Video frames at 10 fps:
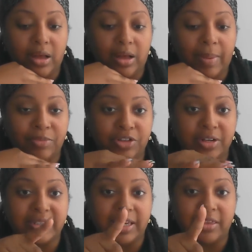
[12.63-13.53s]
Um, I'm
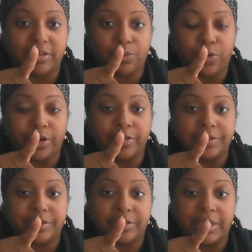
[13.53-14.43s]
just going to say this
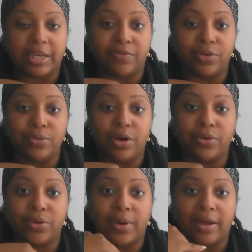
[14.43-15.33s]
first. If you
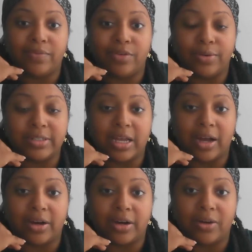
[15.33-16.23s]
know you have no
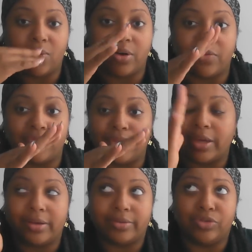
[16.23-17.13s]
soccer or if
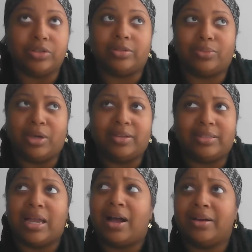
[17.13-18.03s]
like just
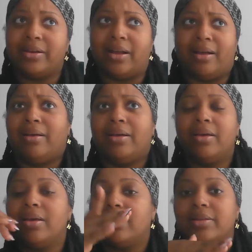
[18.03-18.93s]
what soccer, huh?
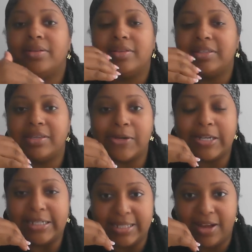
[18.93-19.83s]
This is
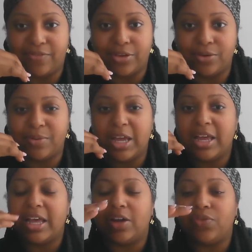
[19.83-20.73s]
reading that's not for you.
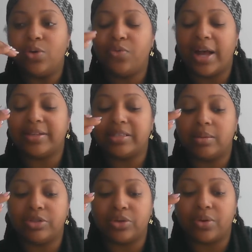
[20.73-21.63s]
If you've had
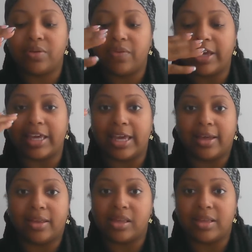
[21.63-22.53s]
some sort of like
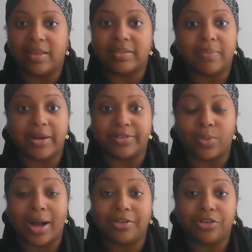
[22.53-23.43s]
inkling that
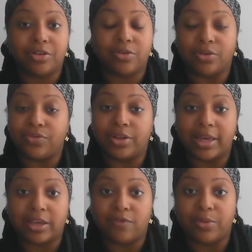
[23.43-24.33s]
somebody's watching you, you
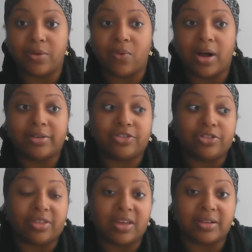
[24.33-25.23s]
feel like you've been
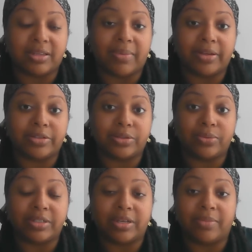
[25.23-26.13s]
watched, you think somebody's
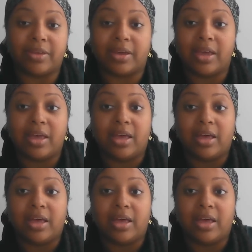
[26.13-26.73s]
doing something,